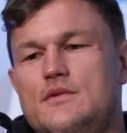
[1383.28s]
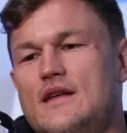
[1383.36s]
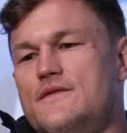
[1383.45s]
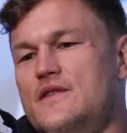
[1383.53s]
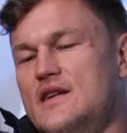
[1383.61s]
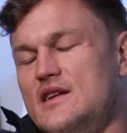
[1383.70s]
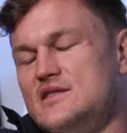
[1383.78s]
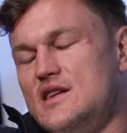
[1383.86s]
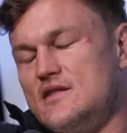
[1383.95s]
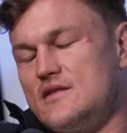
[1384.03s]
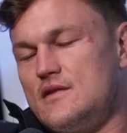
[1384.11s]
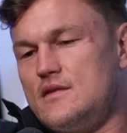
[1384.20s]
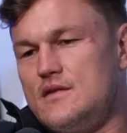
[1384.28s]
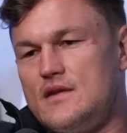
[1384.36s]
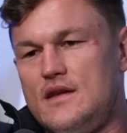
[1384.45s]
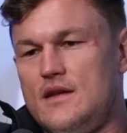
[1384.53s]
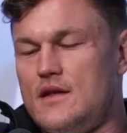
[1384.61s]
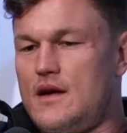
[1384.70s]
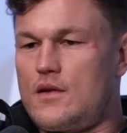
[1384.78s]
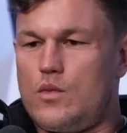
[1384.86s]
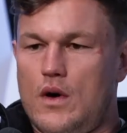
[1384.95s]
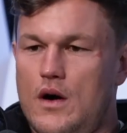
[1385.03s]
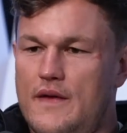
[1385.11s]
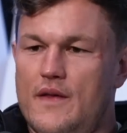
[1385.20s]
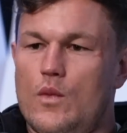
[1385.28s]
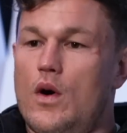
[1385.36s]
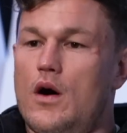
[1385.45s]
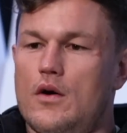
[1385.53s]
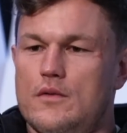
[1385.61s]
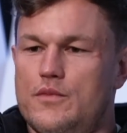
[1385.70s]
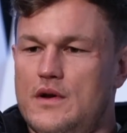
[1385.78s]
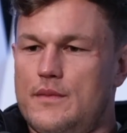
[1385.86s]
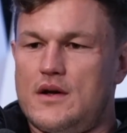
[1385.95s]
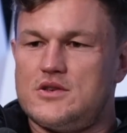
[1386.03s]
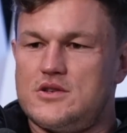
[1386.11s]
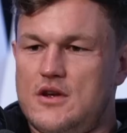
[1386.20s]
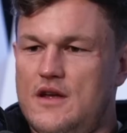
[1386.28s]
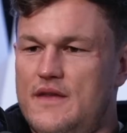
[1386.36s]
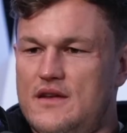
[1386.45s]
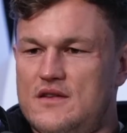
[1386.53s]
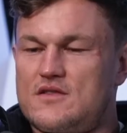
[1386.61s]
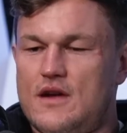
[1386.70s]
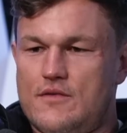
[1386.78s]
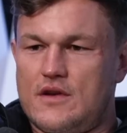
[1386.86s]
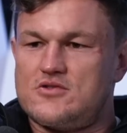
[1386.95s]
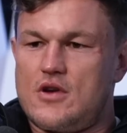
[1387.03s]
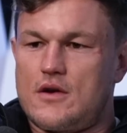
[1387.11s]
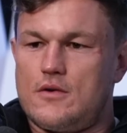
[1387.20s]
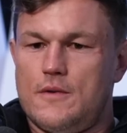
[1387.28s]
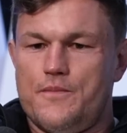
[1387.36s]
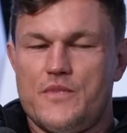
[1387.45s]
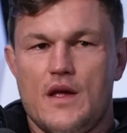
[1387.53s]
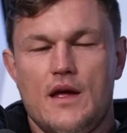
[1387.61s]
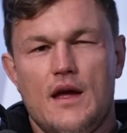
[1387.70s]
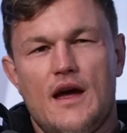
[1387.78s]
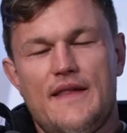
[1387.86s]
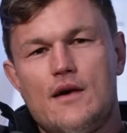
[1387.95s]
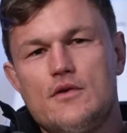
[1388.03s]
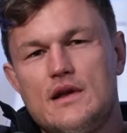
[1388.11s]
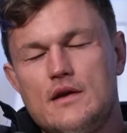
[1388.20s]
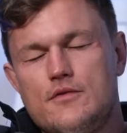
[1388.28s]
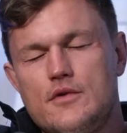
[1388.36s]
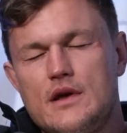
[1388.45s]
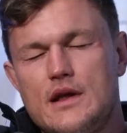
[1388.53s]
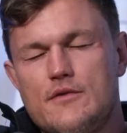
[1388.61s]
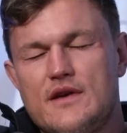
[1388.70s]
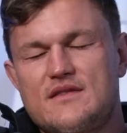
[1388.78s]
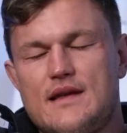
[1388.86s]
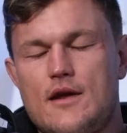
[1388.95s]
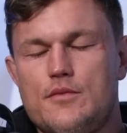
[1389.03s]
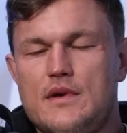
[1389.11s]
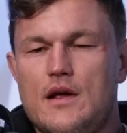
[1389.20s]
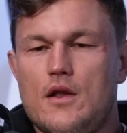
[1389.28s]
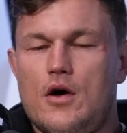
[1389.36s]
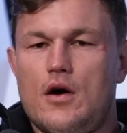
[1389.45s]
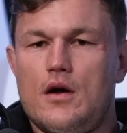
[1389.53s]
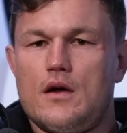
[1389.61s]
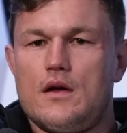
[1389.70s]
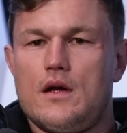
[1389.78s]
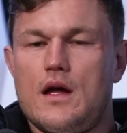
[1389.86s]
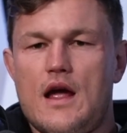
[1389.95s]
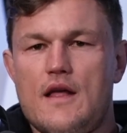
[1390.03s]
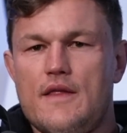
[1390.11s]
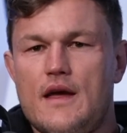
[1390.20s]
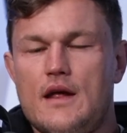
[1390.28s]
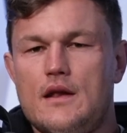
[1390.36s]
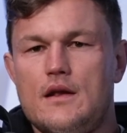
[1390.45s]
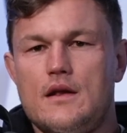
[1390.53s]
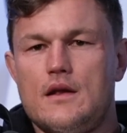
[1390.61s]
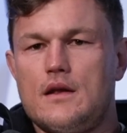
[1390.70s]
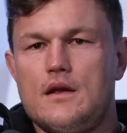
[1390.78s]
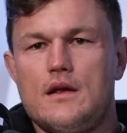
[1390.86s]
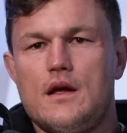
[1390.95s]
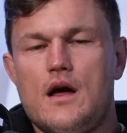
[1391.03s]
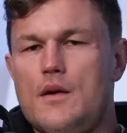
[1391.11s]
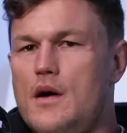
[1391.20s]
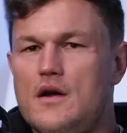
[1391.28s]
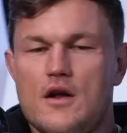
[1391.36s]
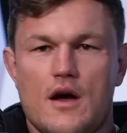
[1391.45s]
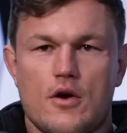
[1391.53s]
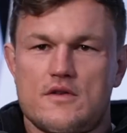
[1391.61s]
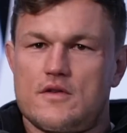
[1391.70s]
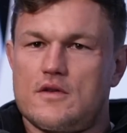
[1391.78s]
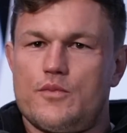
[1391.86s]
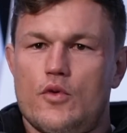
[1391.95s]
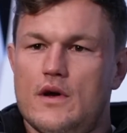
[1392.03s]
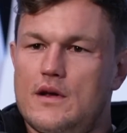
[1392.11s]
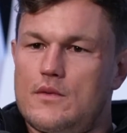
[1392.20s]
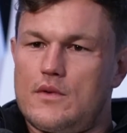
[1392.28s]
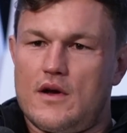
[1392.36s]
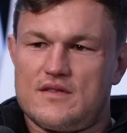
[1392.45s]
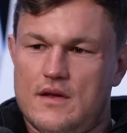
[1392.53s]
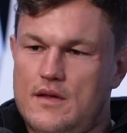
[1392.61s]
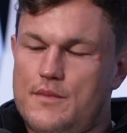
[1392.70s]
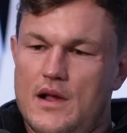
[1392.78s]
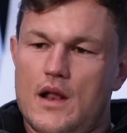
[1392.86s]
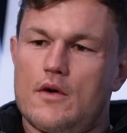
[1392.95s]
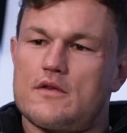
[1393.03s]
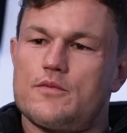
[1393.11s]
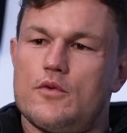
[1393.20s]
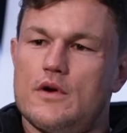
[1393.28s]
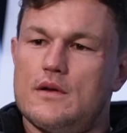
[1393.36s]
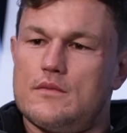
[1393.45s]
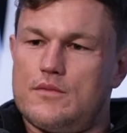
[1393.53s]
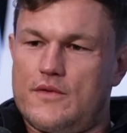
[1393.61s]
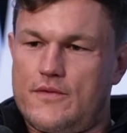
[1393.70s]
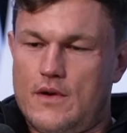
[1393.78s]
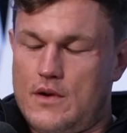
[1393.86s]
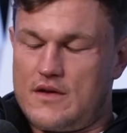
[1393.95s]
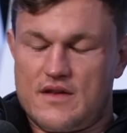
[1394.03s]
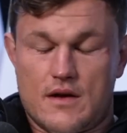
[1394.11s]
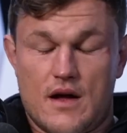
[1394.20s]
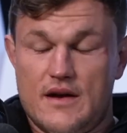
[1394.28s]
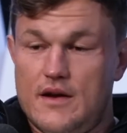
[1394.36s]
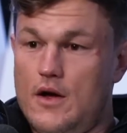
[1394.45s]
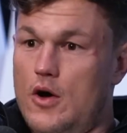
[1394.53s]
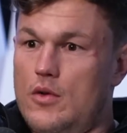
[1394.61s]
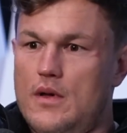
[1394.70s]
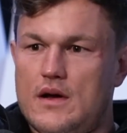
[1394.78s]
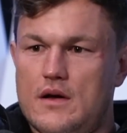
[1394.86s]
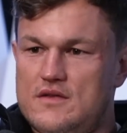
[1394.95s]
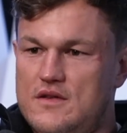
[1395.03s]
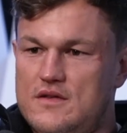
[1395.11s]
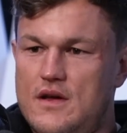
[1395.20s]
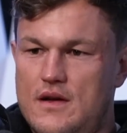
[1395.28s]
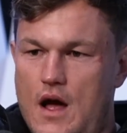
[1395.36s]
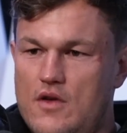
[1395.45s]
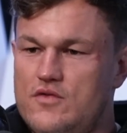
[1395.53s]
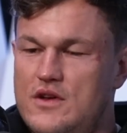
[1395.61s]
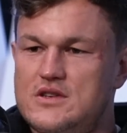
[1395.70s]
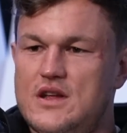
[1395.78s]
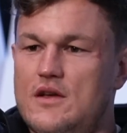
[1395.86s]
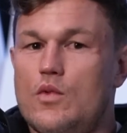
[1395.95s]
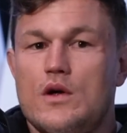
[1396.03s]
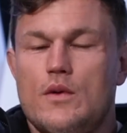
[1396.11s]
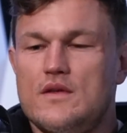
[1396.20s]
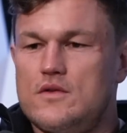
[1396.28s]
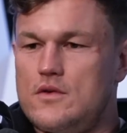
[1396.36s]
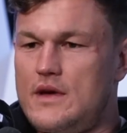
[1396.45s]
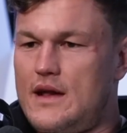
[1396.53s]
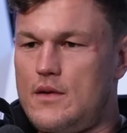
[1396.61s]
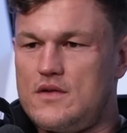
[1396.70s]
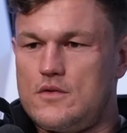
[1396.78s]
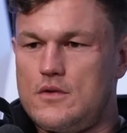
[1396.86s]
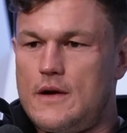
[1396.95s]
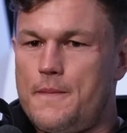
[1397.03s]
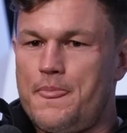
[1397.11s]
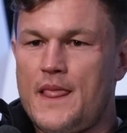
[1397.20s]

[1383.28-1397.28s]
when they finish, they're like wild, in the wild pretty much, and they really struggle. And that really, really resonated with me a lot. And then, I don't know, I got to this point where I was at my lowest point before, I was like, I need help. Like I was reaching out, what do I do? How do I do it?